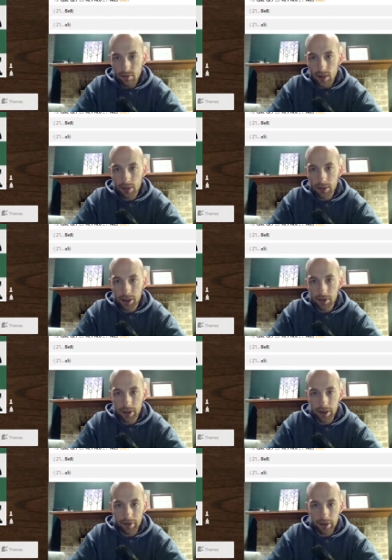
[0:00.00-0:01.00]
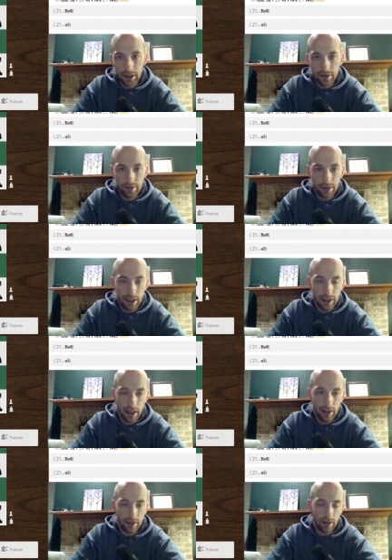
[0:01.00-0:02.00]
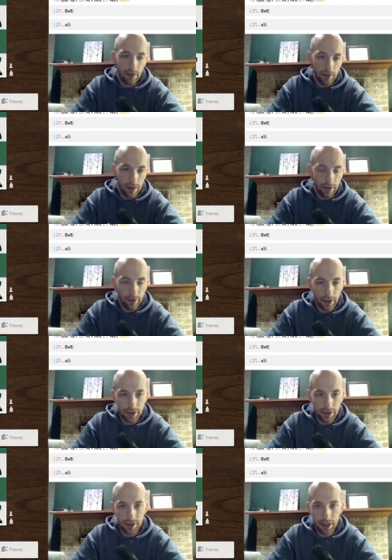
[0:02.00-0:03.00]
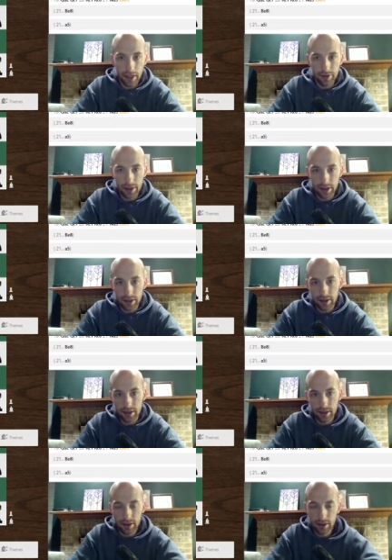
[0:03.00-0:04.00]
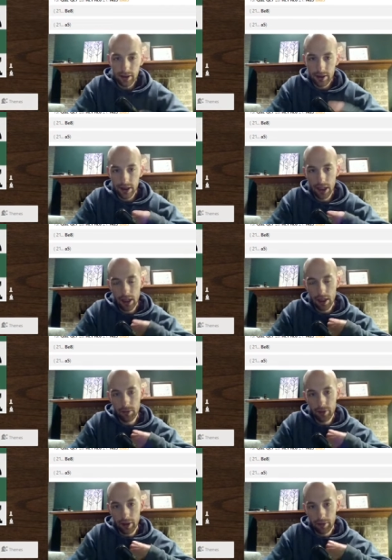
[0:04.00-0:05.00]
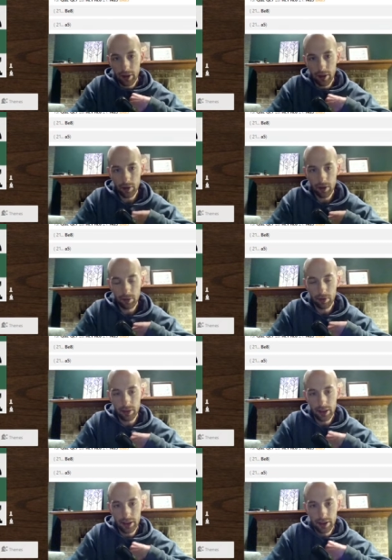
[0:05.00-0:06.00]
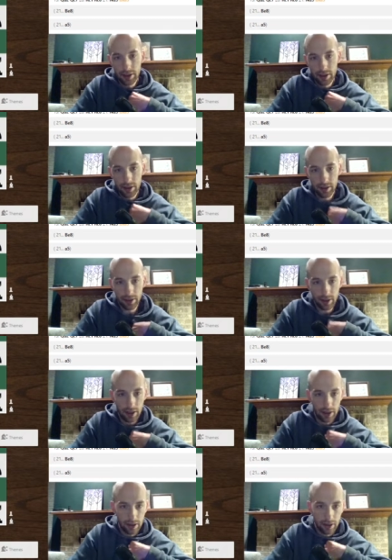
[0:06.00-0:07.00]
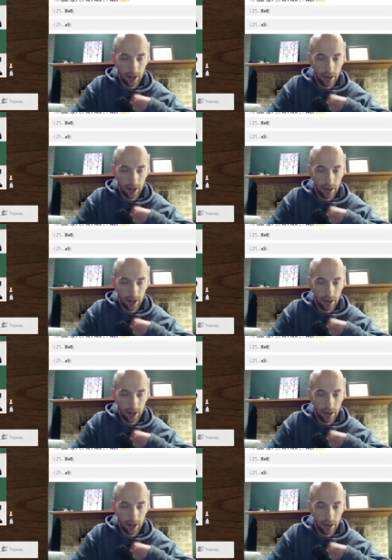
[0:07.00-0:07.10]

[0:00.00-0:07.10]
Bishop d3. And now I know in the French, f6 is a move I probably want to play just to kind of